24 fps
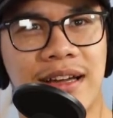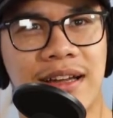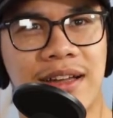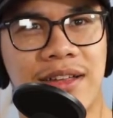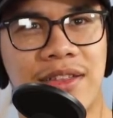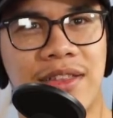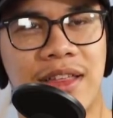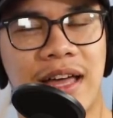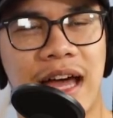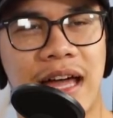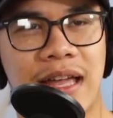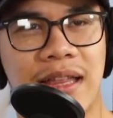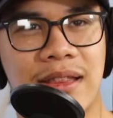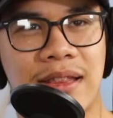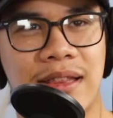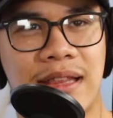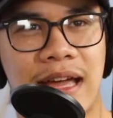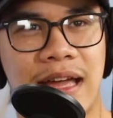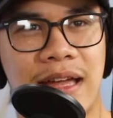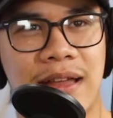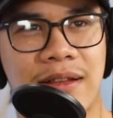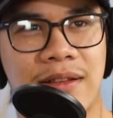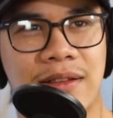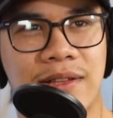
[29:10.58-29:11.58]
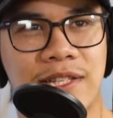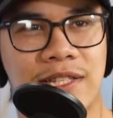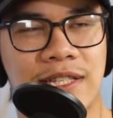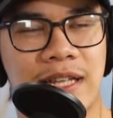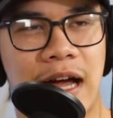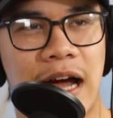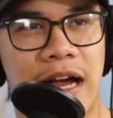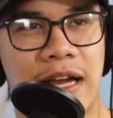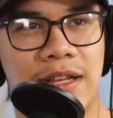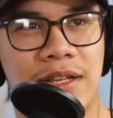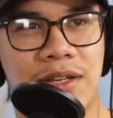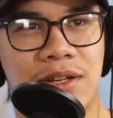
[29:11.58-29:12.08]
that this
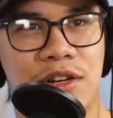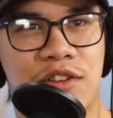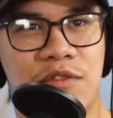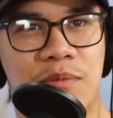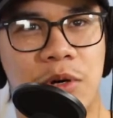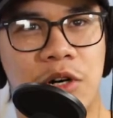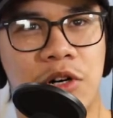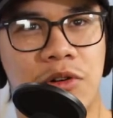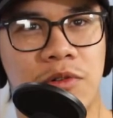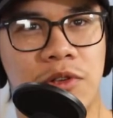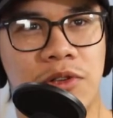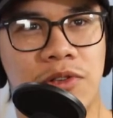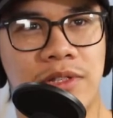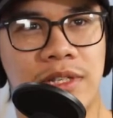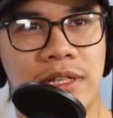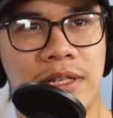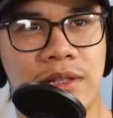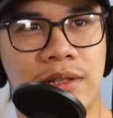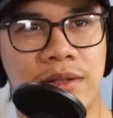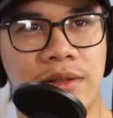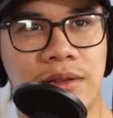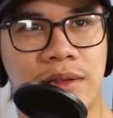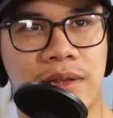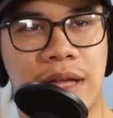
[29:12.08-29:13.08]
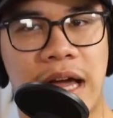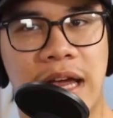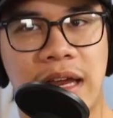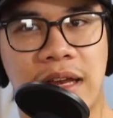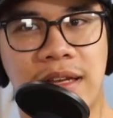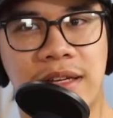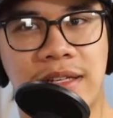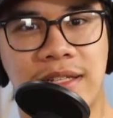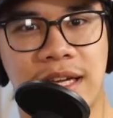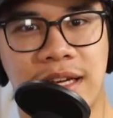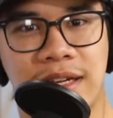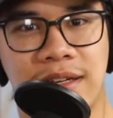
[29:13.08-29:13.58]
idea of Bo using
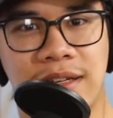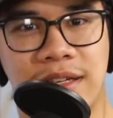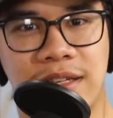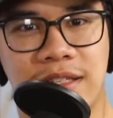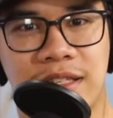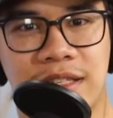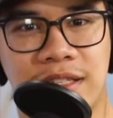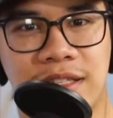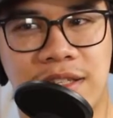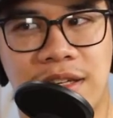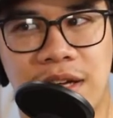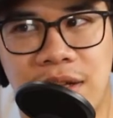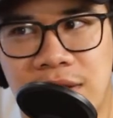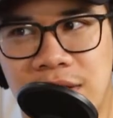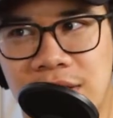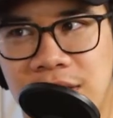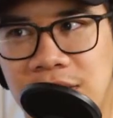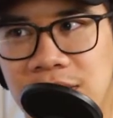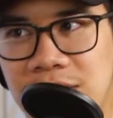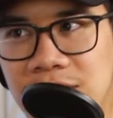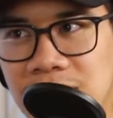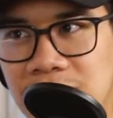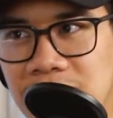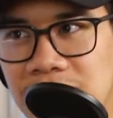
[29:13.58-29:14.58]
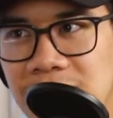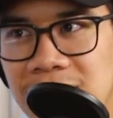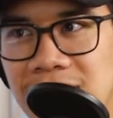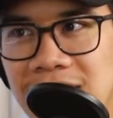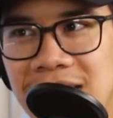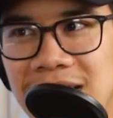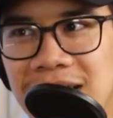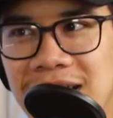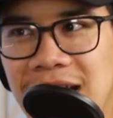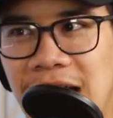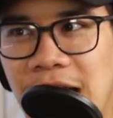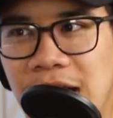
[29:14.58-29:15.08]
lighting techniques is nothing new.
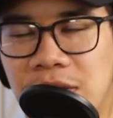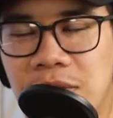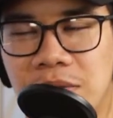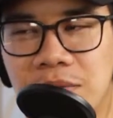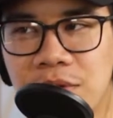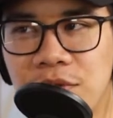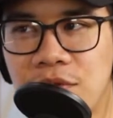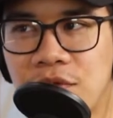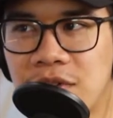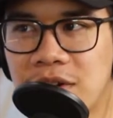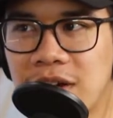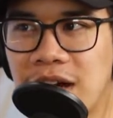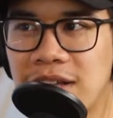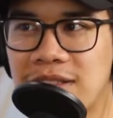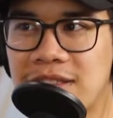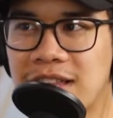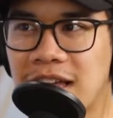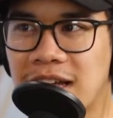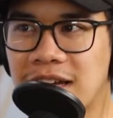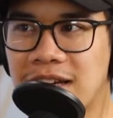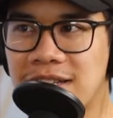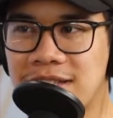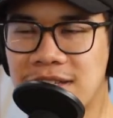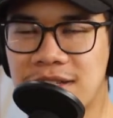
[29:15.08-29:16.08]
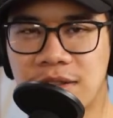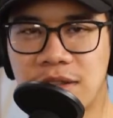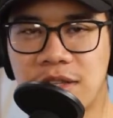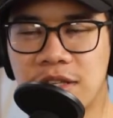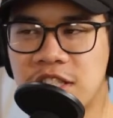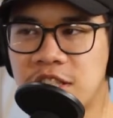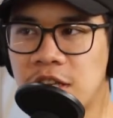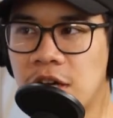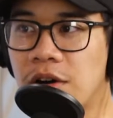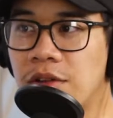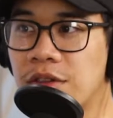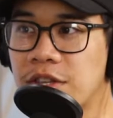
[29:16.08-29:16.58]
I totally forgot that,
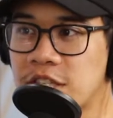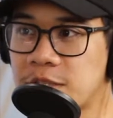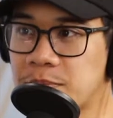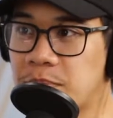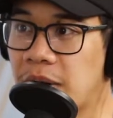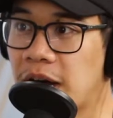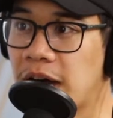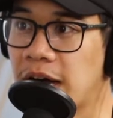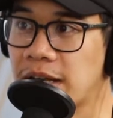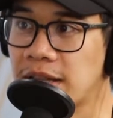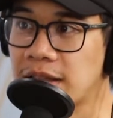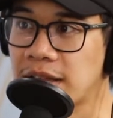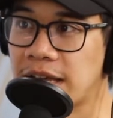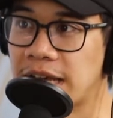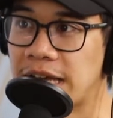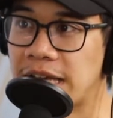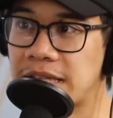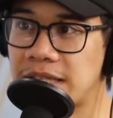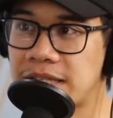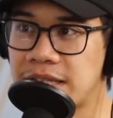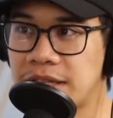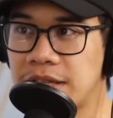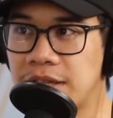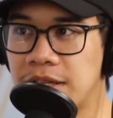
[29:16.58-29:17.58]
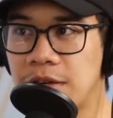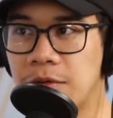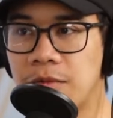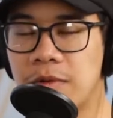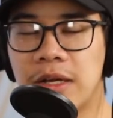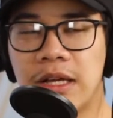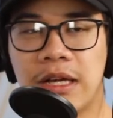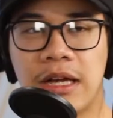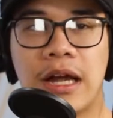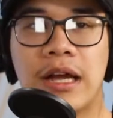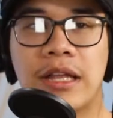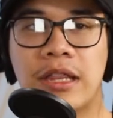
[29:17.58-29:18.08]
because all the spotlights and the
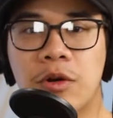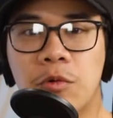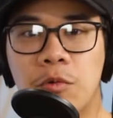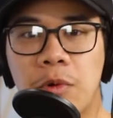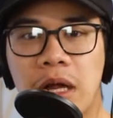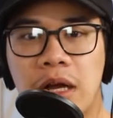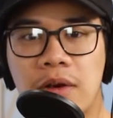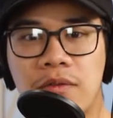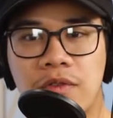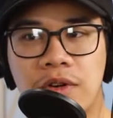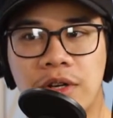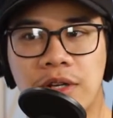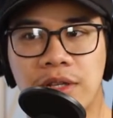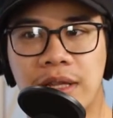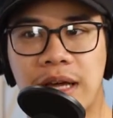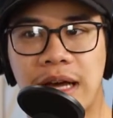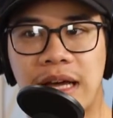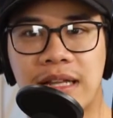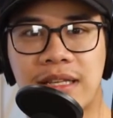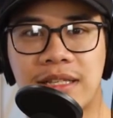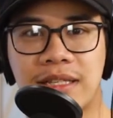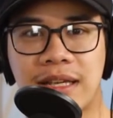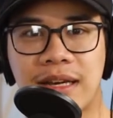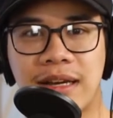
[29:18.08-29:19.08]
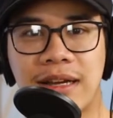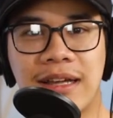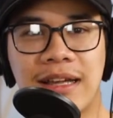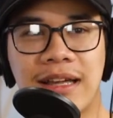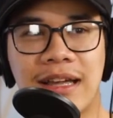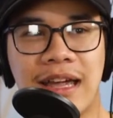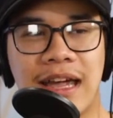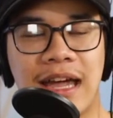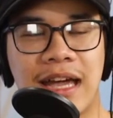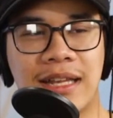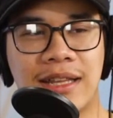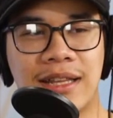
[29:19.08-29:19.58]
wavering lights and
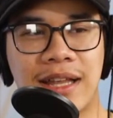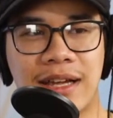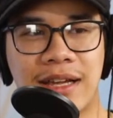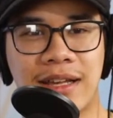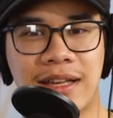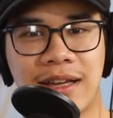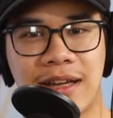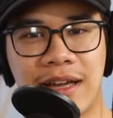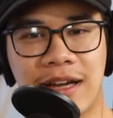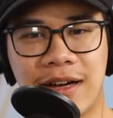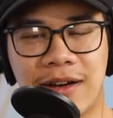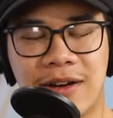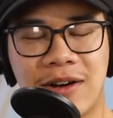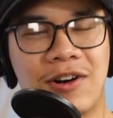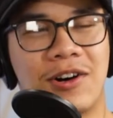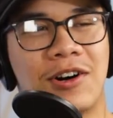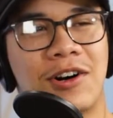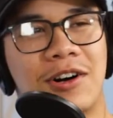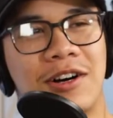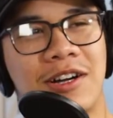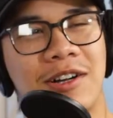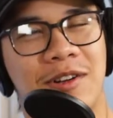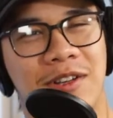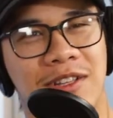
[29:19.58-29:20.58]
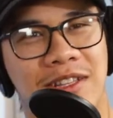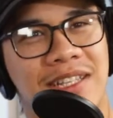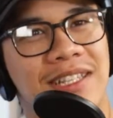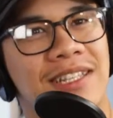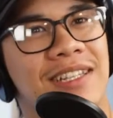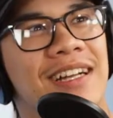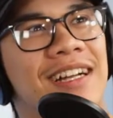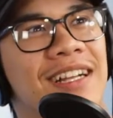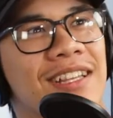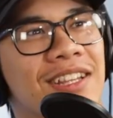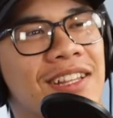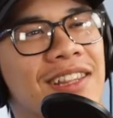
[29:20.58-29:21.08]
like the
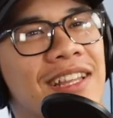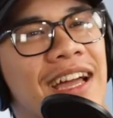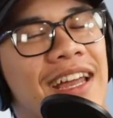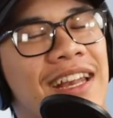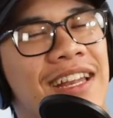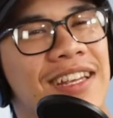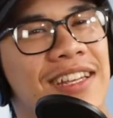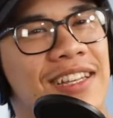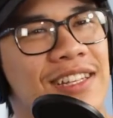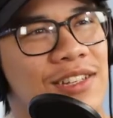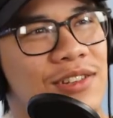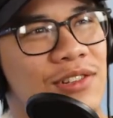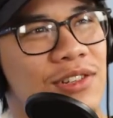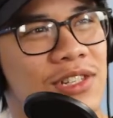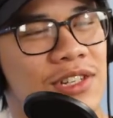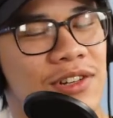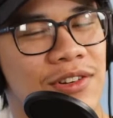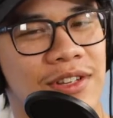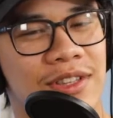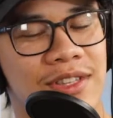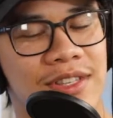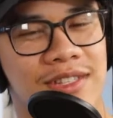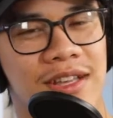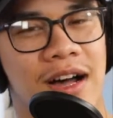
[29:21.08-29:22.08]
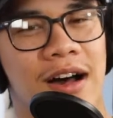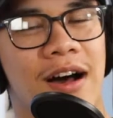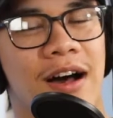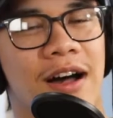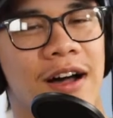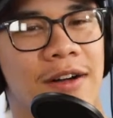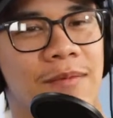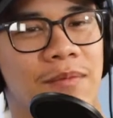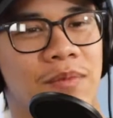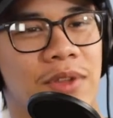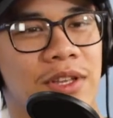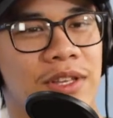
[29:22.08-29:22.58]
lighting he used during this
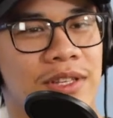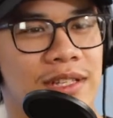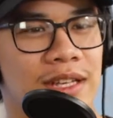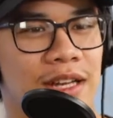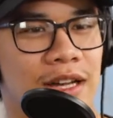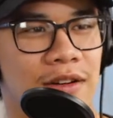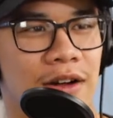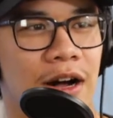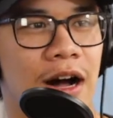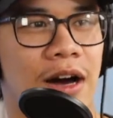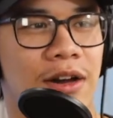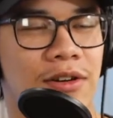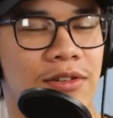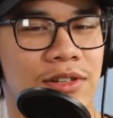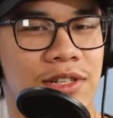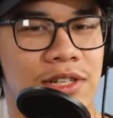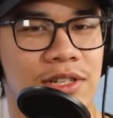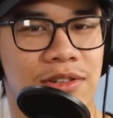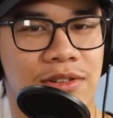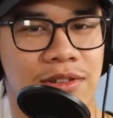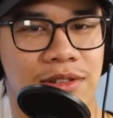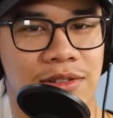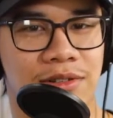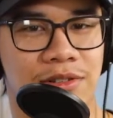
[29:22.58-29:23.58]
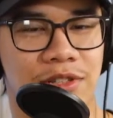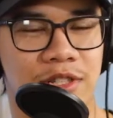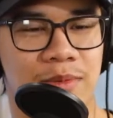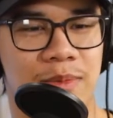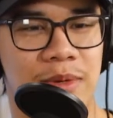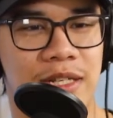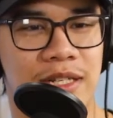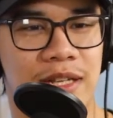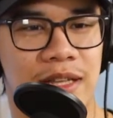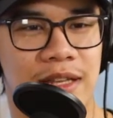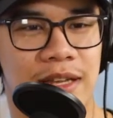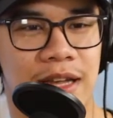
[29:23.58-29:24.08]
auto-tune little
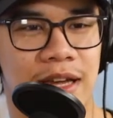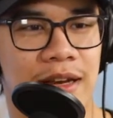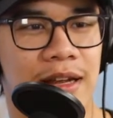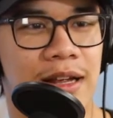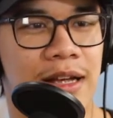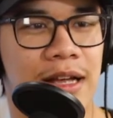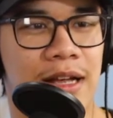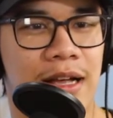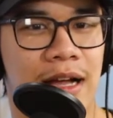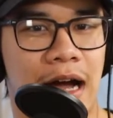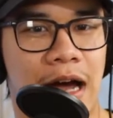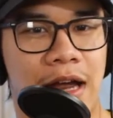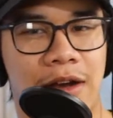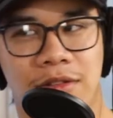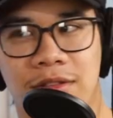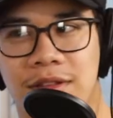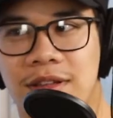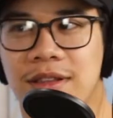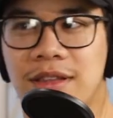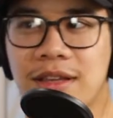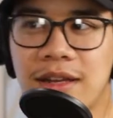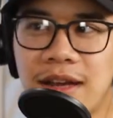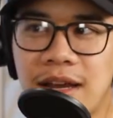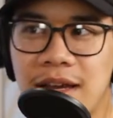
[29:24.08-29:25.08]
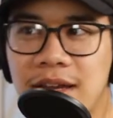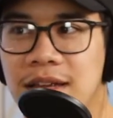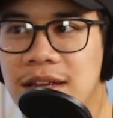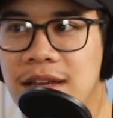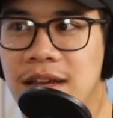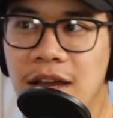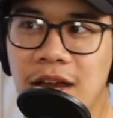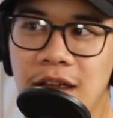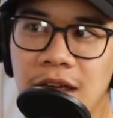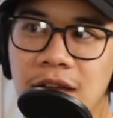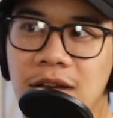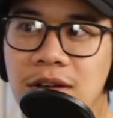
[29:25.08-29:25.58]
speech at the end. I don't think that I can
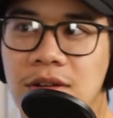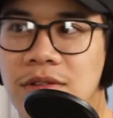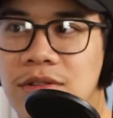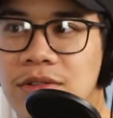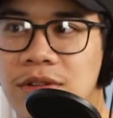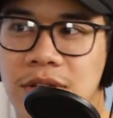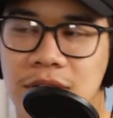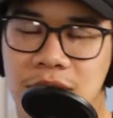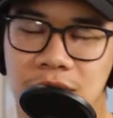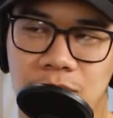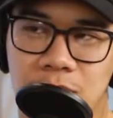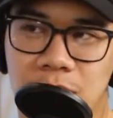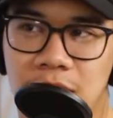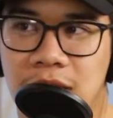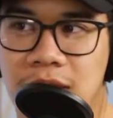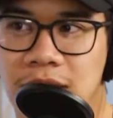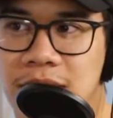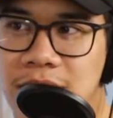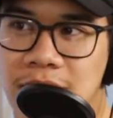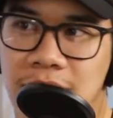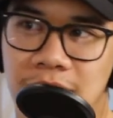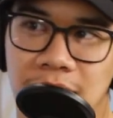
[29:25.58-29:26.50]
handle this right.